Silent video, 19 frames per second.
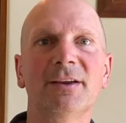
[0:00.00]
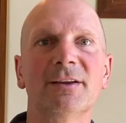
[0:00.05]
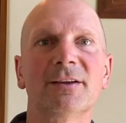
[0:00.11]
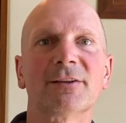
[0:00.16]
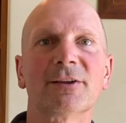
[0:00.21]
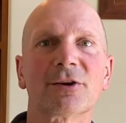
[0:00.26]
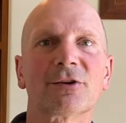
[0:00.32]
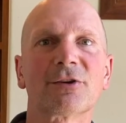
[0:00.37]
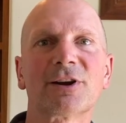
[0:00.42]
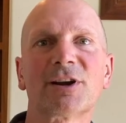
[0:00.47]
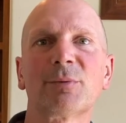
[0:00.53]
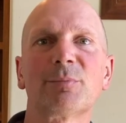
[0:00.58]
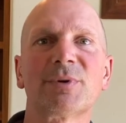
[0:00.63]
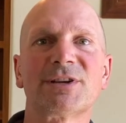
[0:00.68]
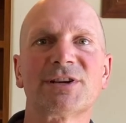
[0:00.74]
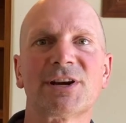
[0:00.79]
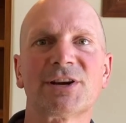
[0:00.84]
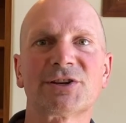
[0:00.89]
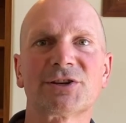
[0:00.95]
the earning
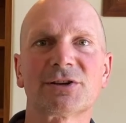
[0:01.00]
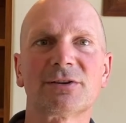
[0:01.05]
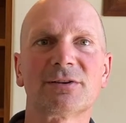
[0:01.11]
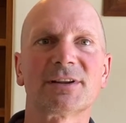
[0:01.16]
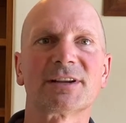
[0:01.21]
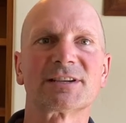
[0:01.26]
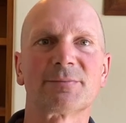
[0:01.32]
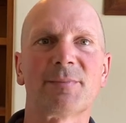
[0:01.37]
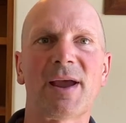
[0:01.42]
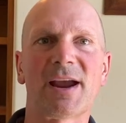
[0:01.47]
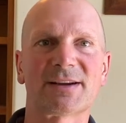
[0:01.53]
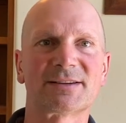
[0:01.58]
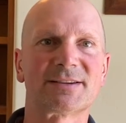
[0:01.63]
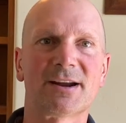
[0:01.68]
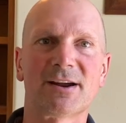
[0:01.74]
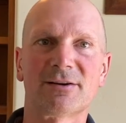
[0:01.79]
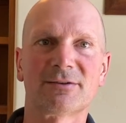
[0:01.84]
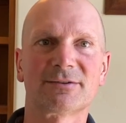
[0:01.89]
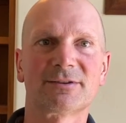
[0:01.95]
potential is maxed
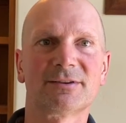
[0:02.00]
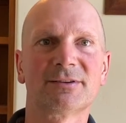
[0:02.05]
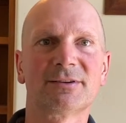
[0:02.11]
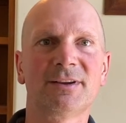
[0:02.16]
out.